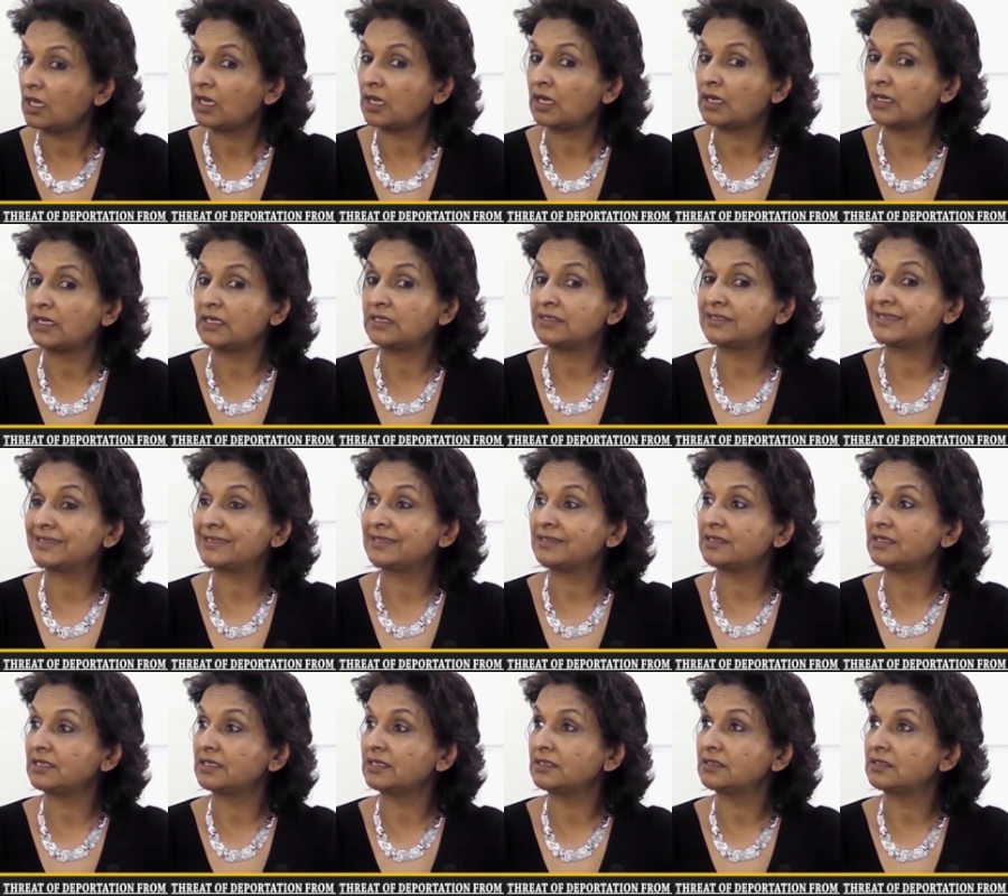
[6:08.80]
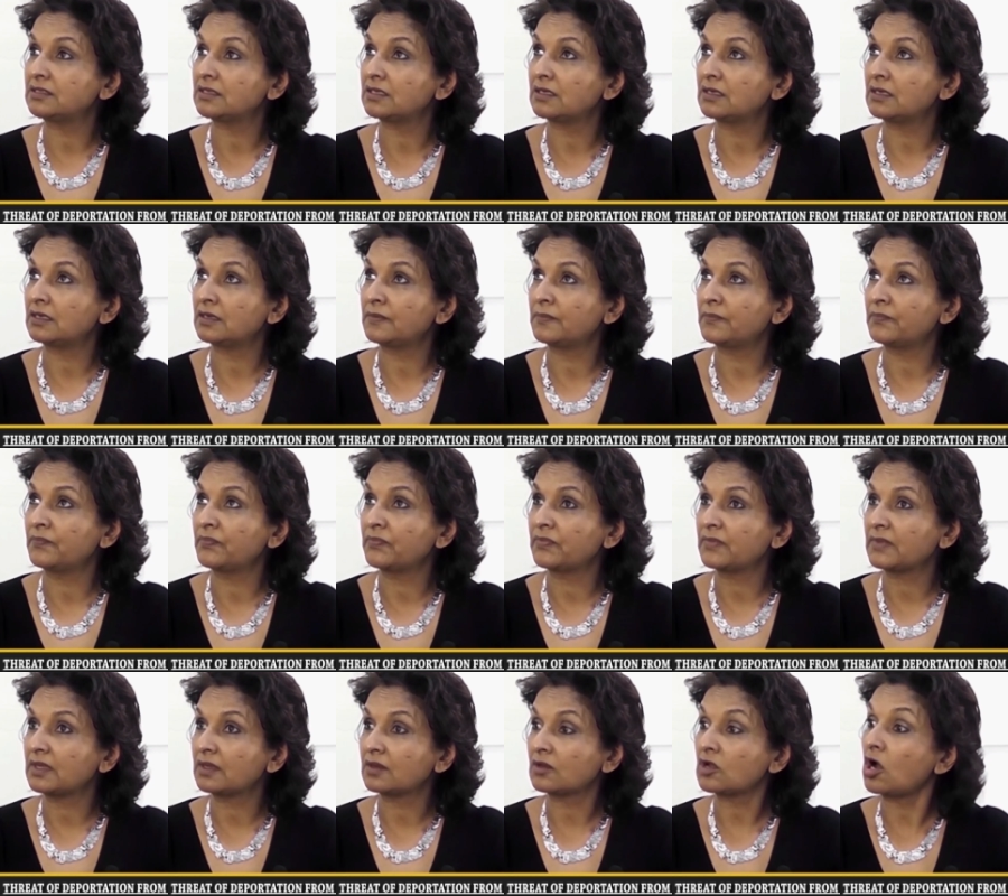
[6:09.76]
It didn't need
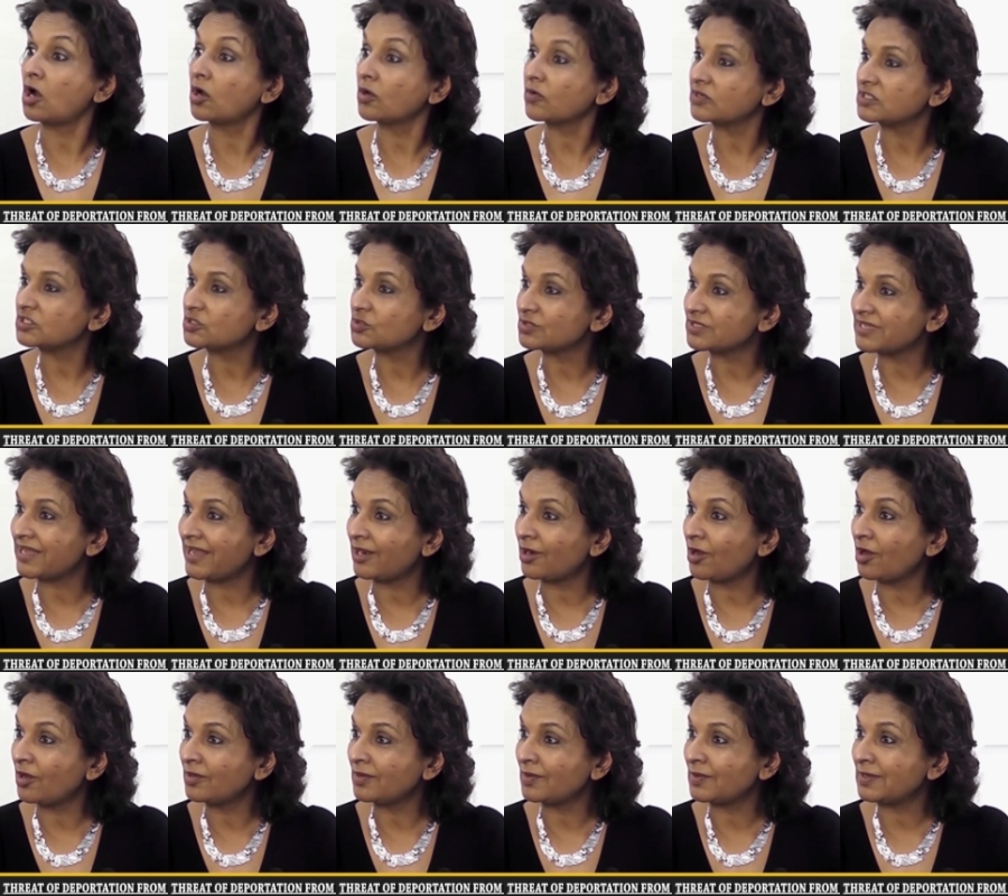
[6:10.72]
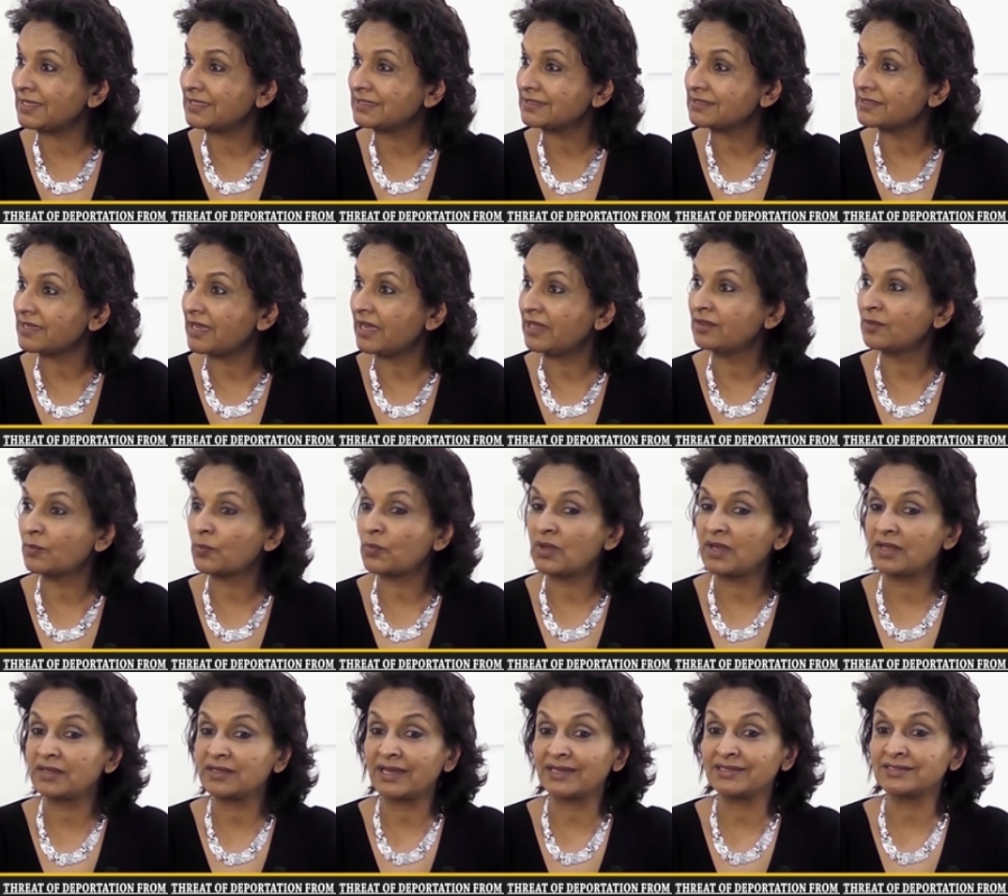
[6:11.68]
Congress to sign on it. And
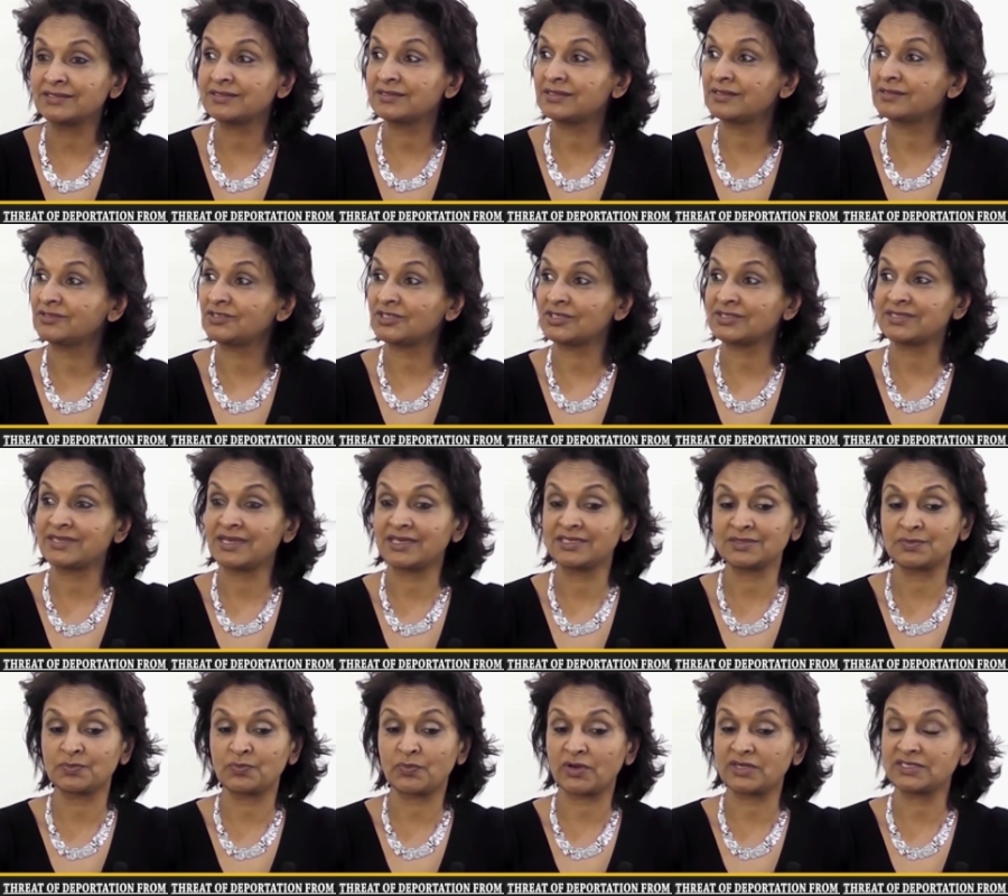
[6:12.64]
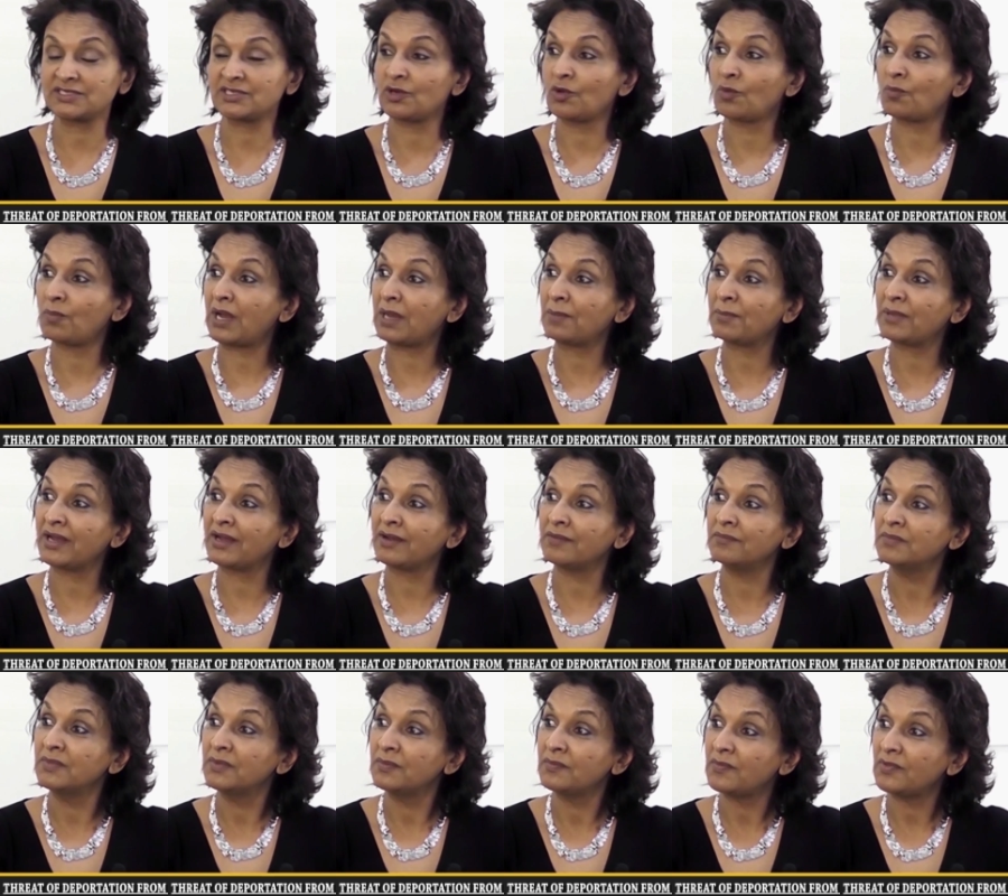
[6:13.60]
as President Obama,
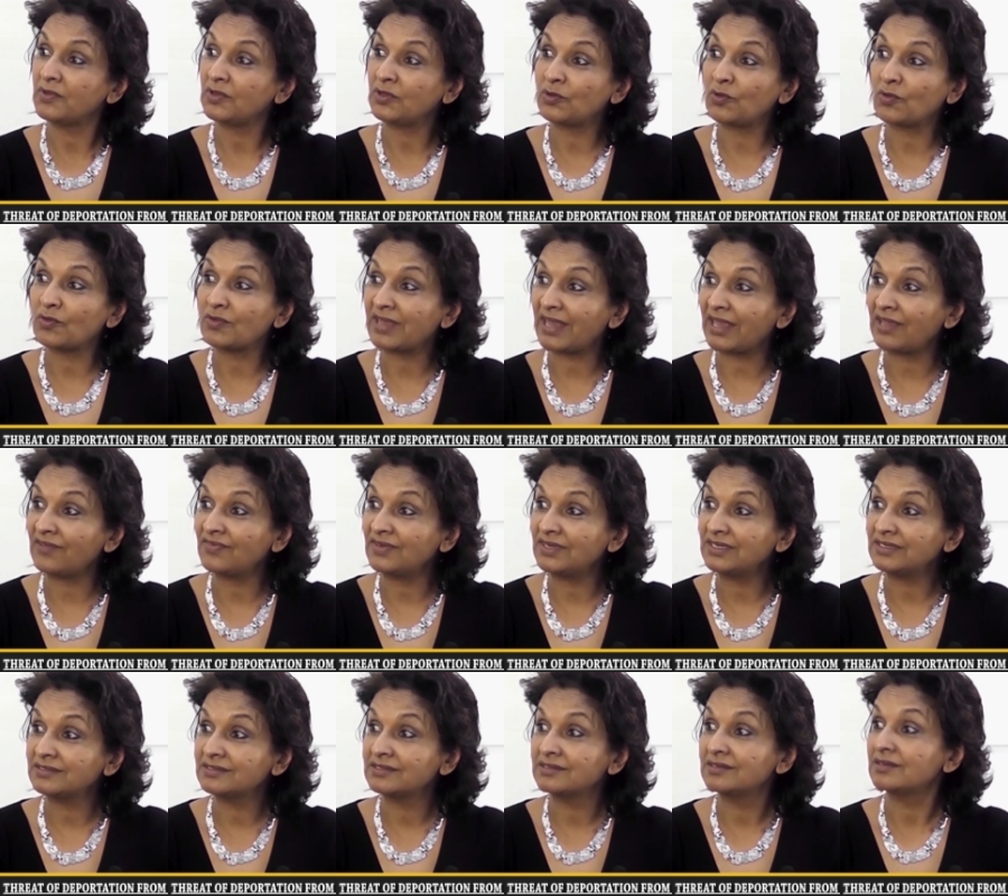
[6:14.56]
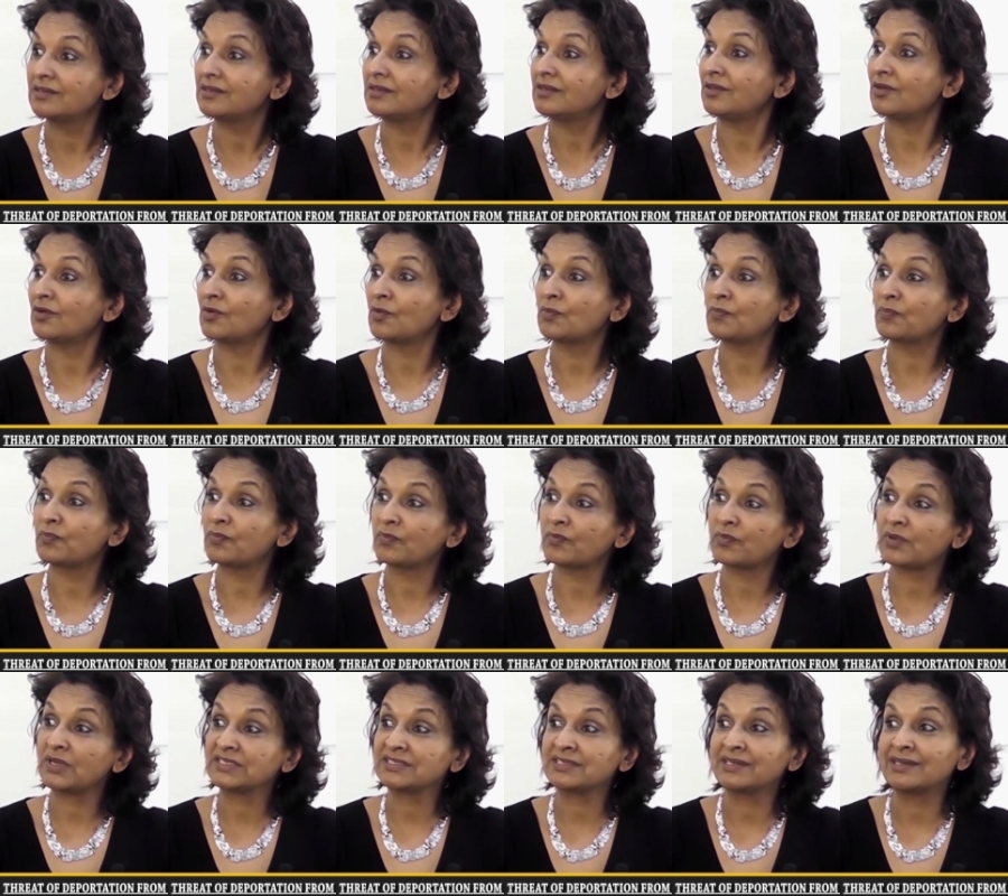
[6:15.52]
you know, gave it, you know,
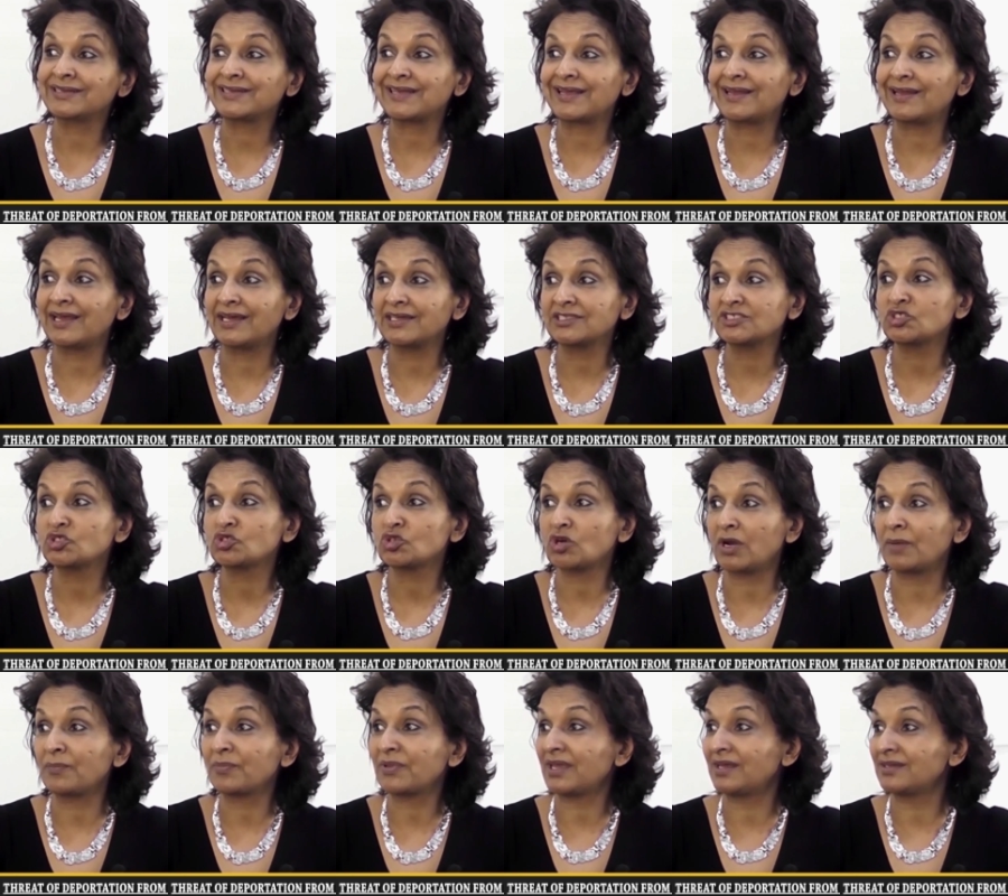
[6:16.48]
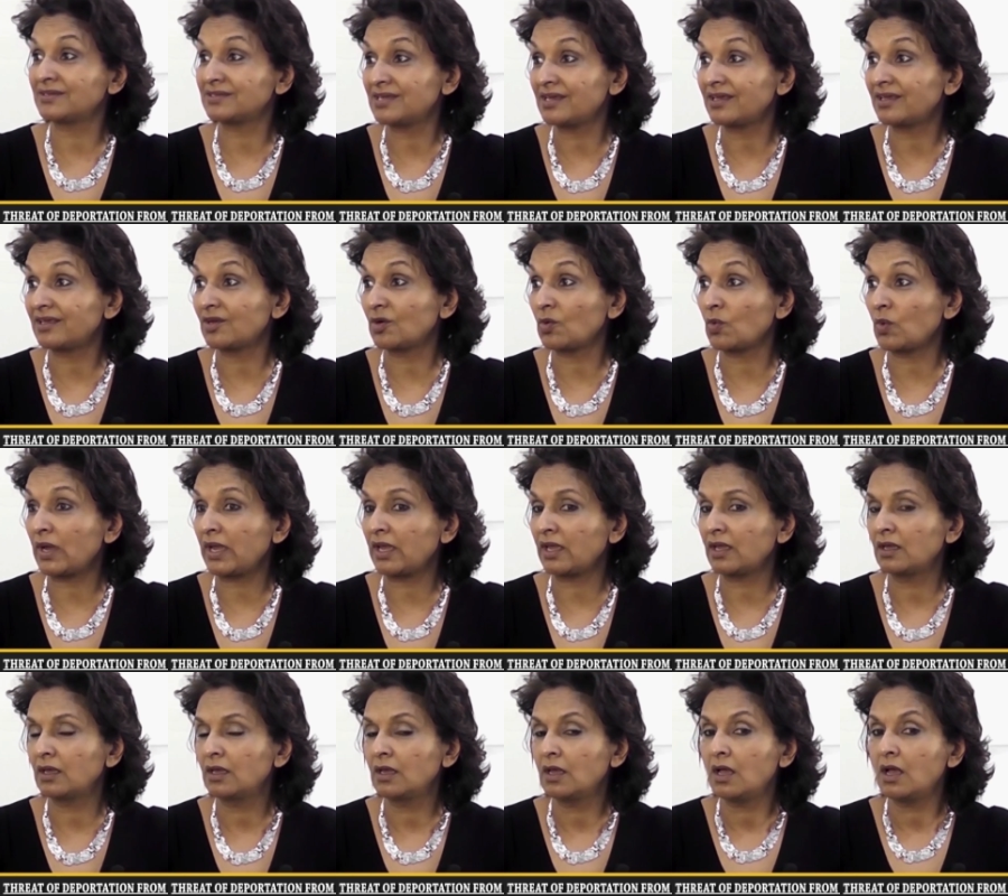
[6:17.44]
President-elect Trump can take it
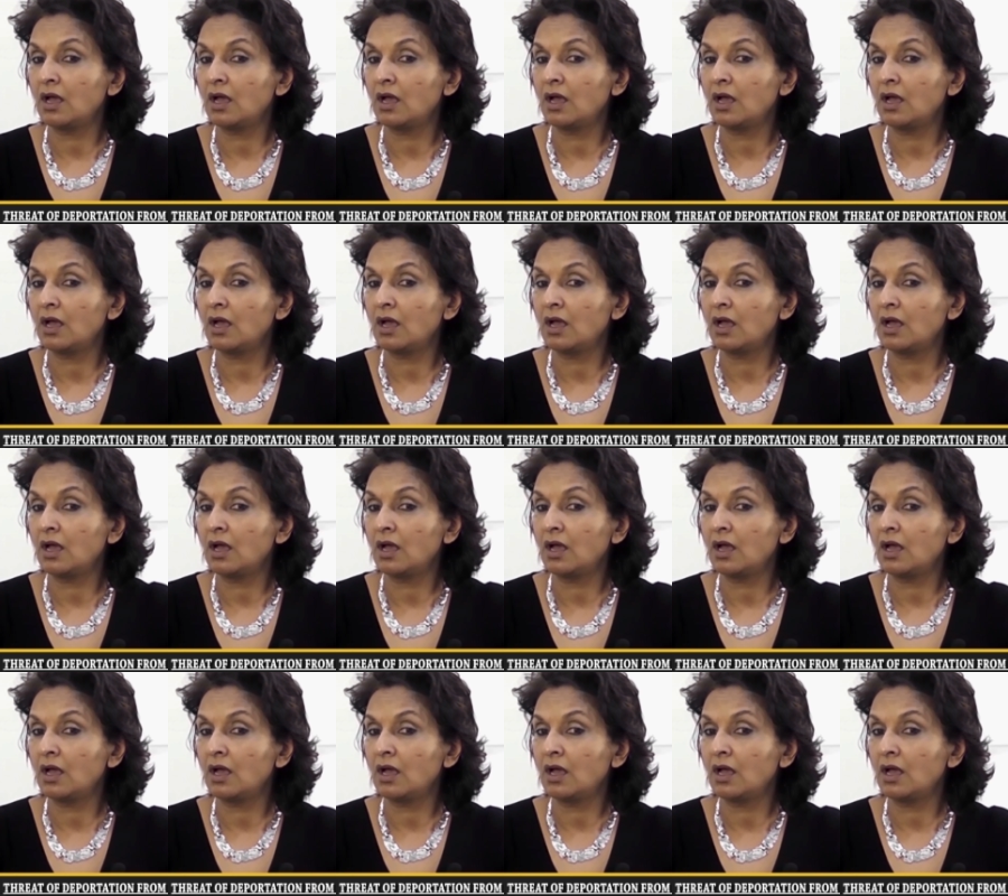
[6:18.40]
away.